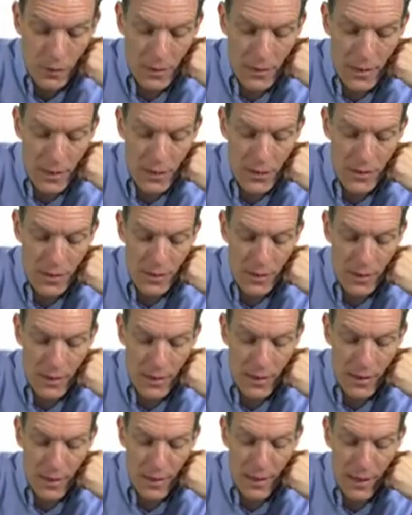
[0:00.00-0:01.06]
contagions,
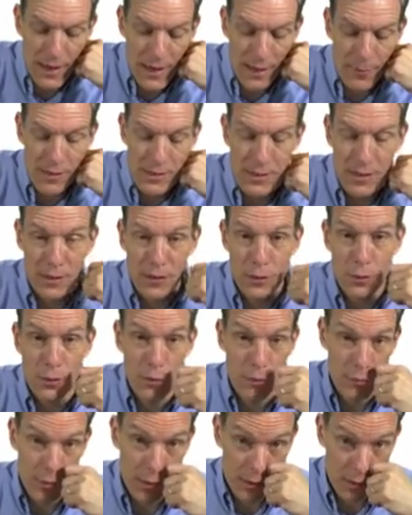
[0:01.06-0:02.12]
and it happens at a
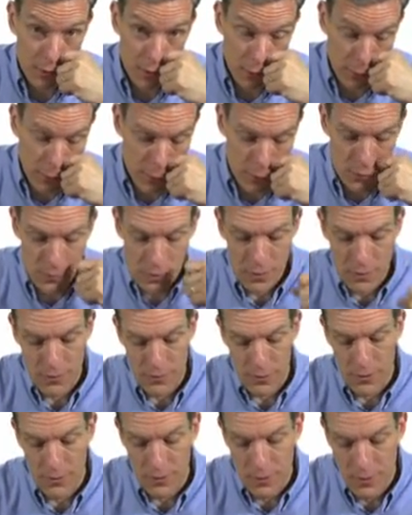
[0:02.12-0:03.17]
lower threshold in terms
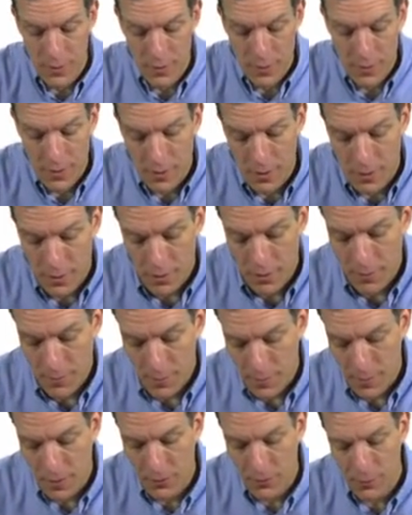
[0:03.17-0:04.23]
of the
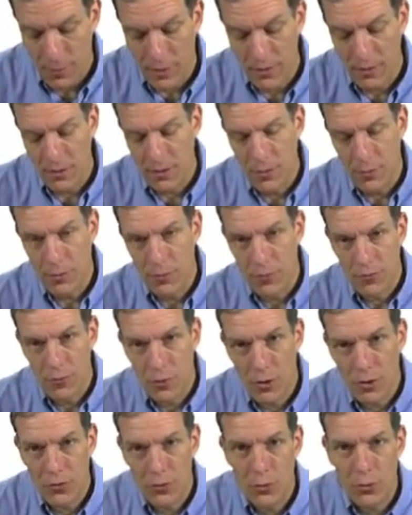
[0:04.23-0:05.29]
expected number of
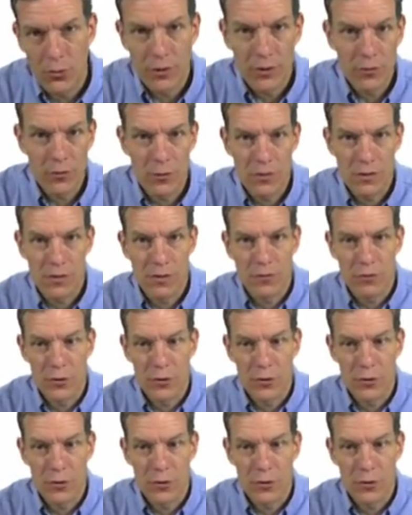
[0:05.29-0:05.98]
cross-holdings or this